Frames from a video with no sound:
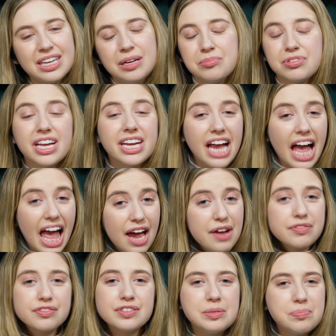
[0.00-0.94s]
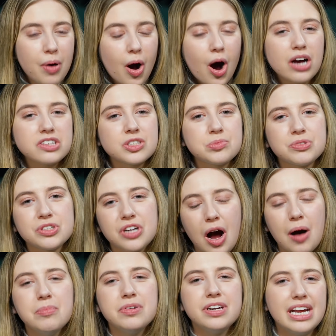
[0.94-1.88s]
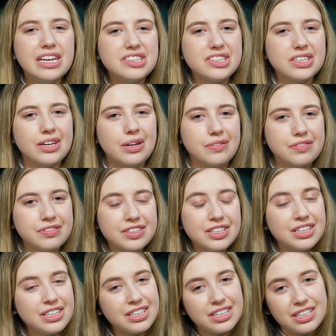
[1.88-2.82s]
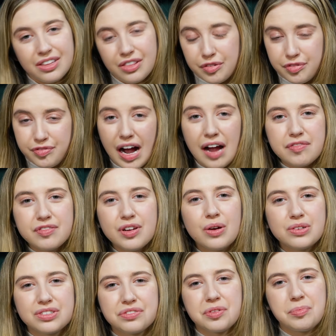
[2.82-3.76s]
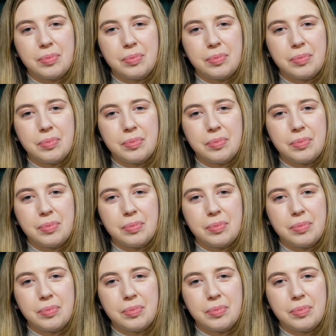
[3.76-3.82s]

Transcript: playing every possible combination of the 5 notes of the